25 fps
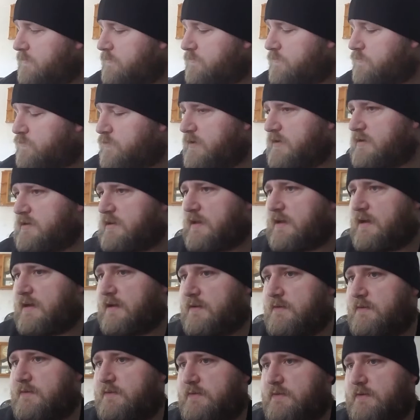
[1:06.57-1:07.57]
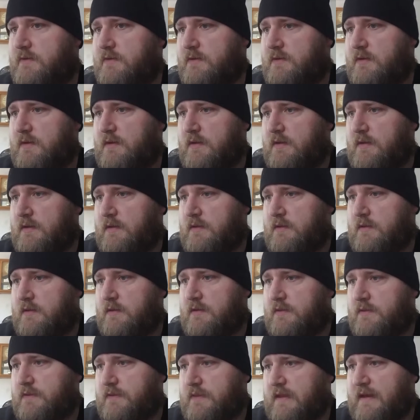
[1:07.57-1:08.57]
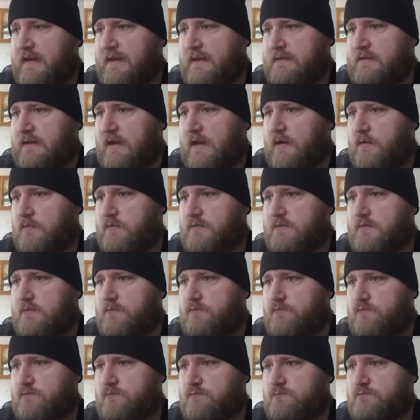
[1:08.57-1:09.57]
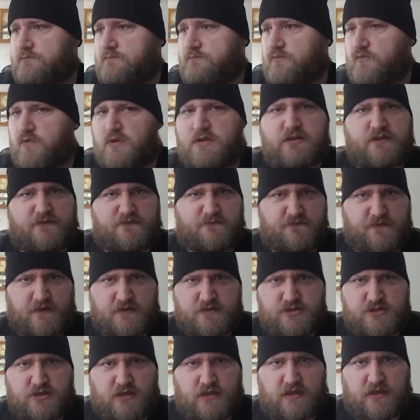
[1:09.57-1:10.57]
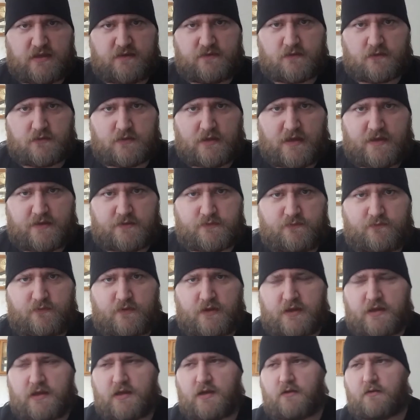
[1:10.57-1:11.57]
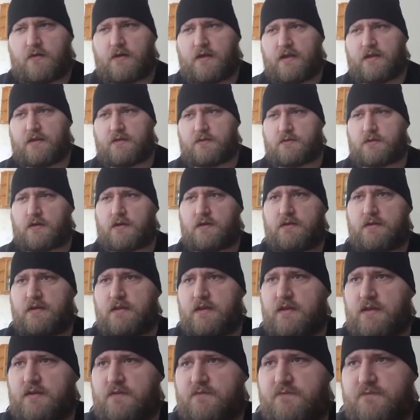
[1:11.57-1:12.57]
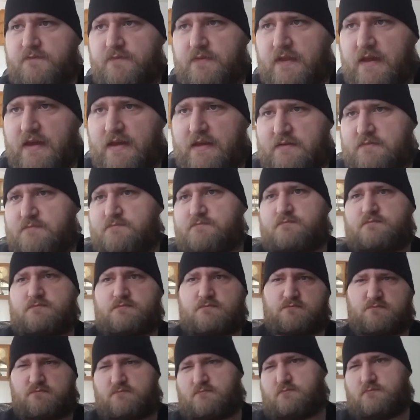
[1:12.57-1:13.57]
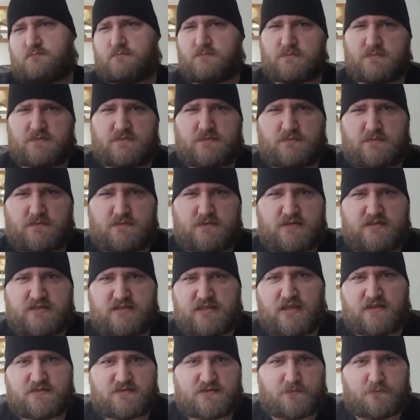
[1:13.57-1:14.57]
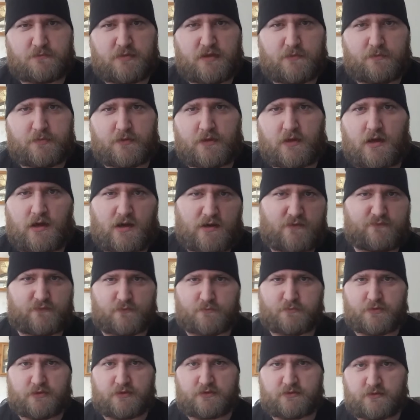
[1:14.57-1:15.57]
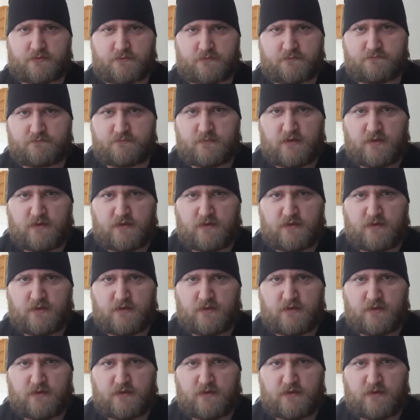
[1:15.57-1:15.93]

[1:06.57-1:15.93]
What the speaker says: realized that I was really fidgety in the last video, and if that set some people off or put it,